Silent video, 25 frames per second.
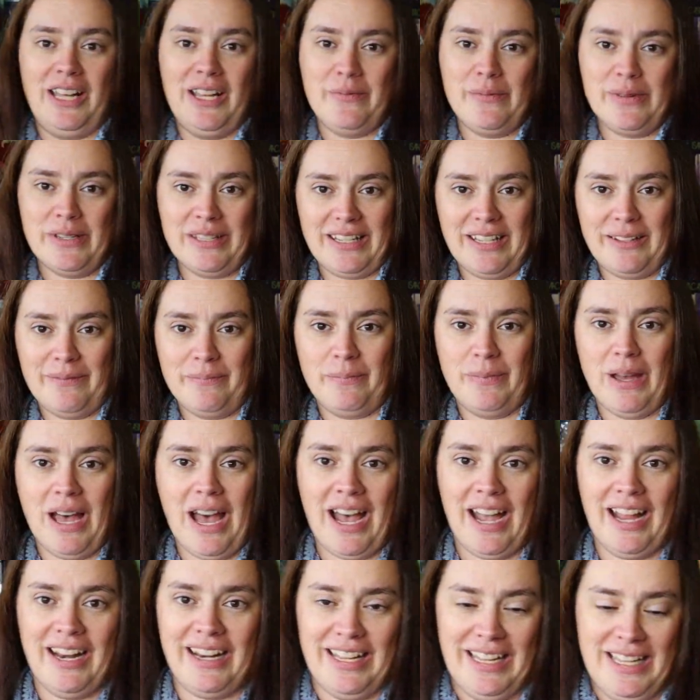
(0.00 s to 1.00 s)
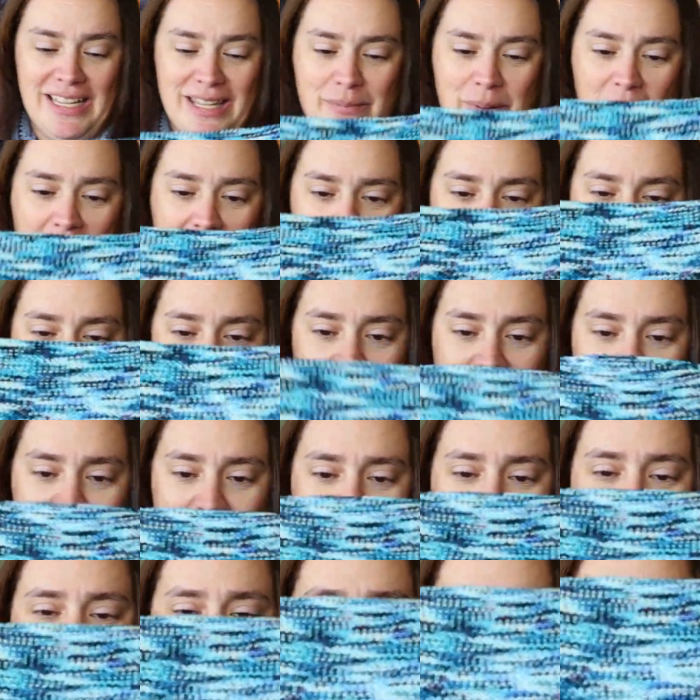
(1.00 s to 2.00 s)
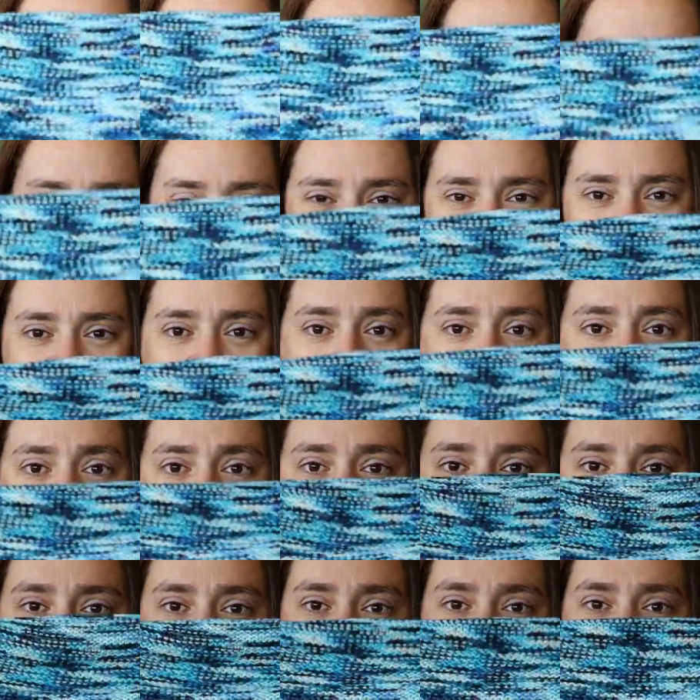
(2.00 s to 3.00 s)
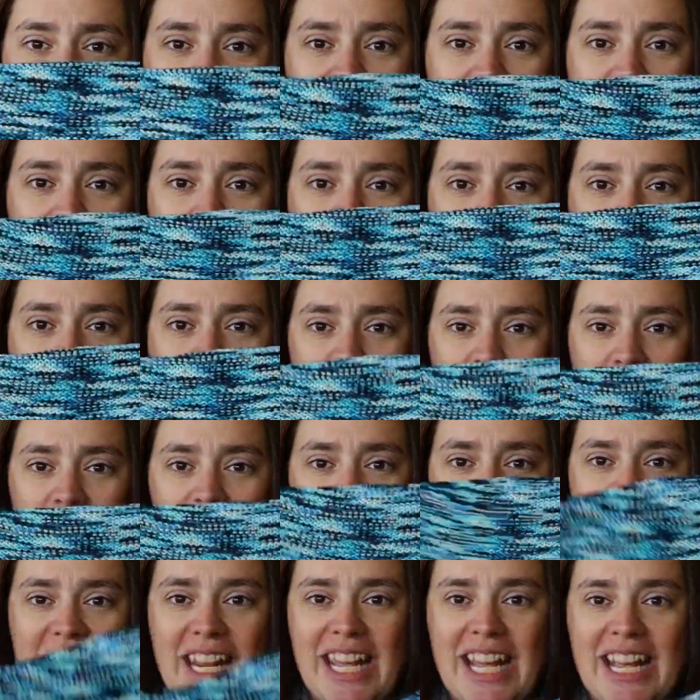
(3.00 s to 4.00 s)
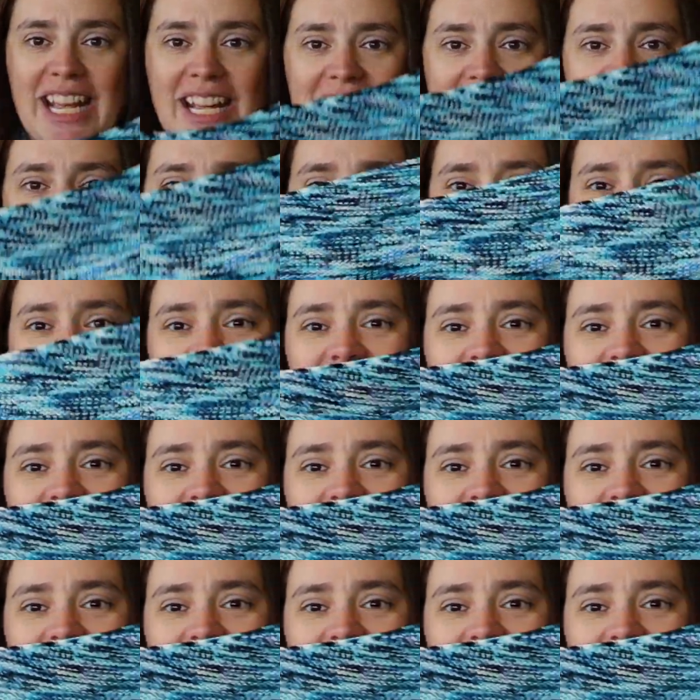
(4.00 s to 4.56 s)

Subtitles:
it was hiding in the back behind me. But it's so pretty.